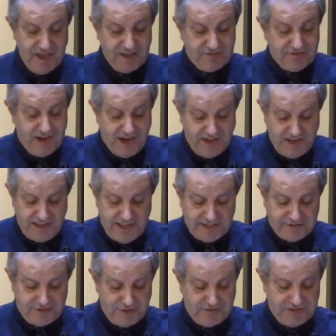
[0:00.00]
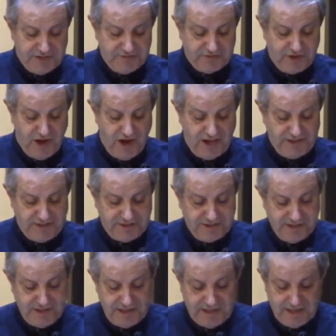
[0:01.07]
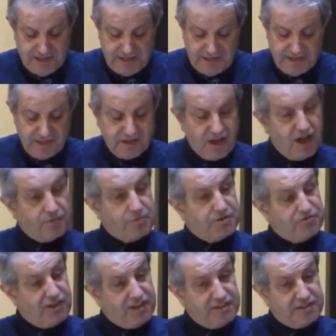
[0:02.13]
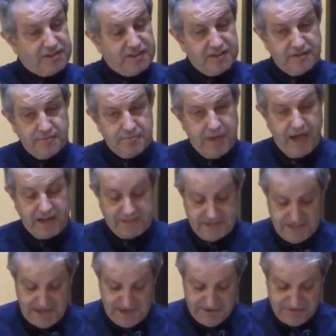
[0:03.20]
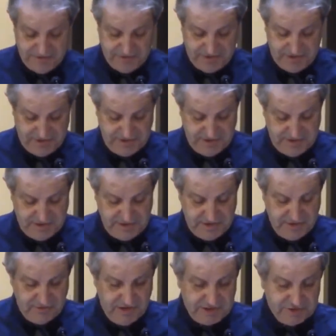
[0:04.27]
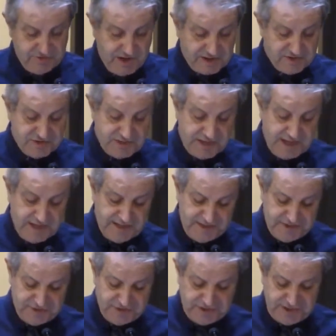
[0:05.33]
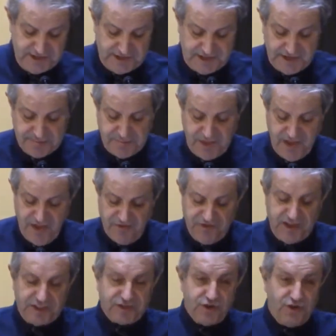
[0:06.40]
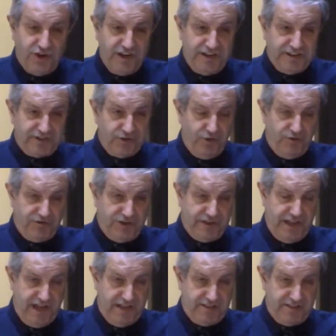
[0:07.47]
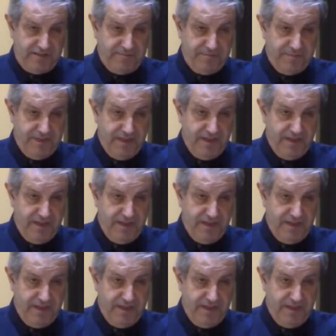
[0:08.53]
And finally, that servant of God's, God would raise back to life, Resurrection Day, Easter Sunday, victorious over death,